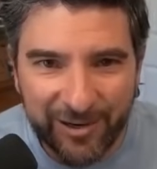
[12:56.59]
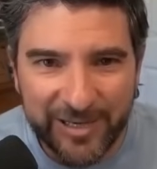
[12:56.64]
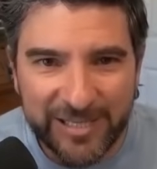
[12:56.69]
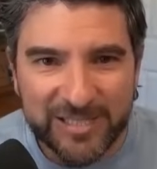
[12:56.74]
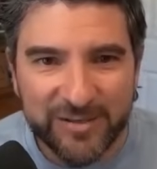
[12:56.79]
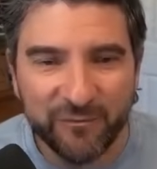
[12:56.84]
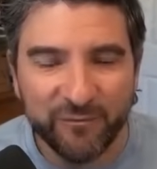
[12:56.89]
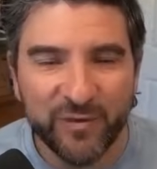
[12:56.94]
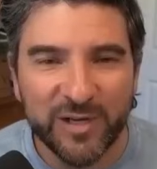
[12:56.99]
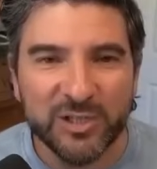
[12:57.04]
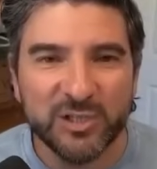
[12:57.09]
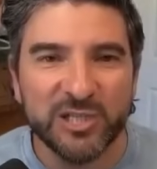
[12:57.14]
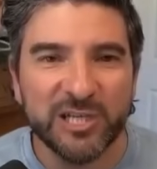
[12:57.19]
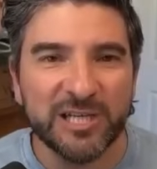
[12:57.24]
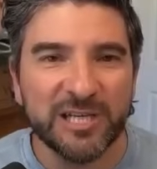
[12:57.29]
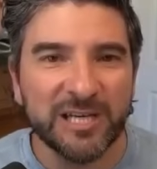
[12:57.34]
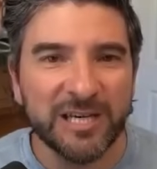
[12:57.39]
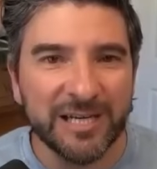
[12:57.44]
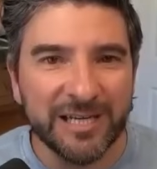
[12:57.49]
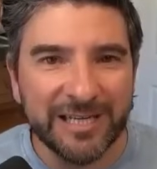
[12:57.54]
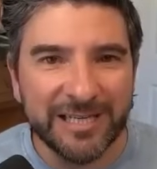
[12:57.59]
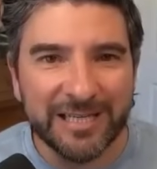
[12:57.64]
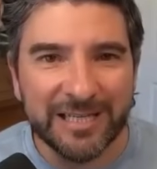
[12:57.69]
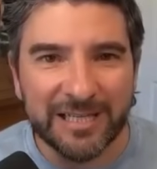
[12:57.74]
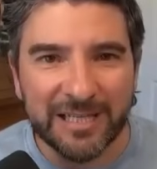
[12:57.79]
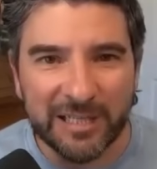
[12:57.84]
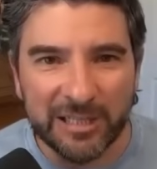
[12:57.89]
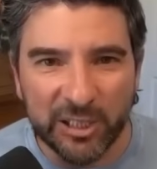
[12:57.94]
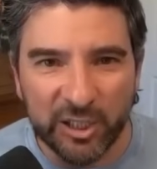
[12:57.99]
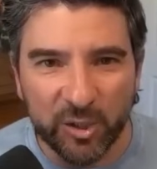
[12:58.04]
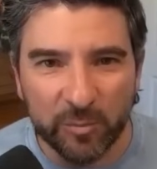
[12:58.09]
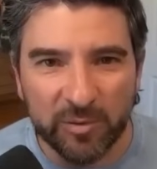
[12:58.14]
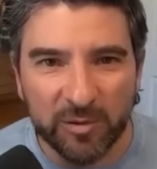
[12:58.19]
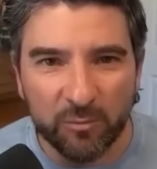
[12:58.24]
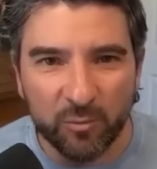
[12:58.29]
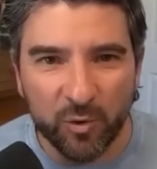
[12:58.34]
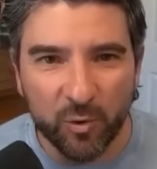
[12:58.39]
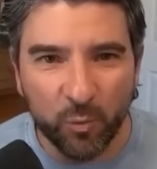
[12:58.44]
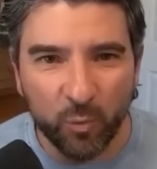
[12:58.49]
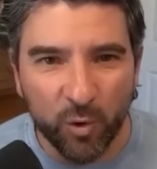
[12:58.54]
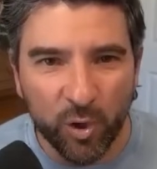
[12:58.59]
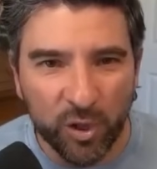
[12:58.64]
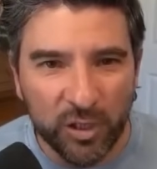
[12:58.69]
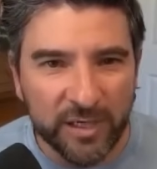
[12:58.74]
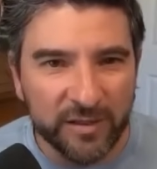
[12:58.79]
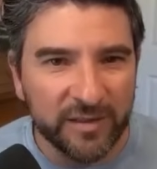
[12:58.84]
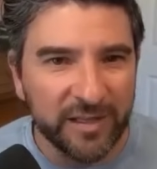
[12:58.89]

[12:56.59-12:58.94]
He's eventually going to get a little bit more work.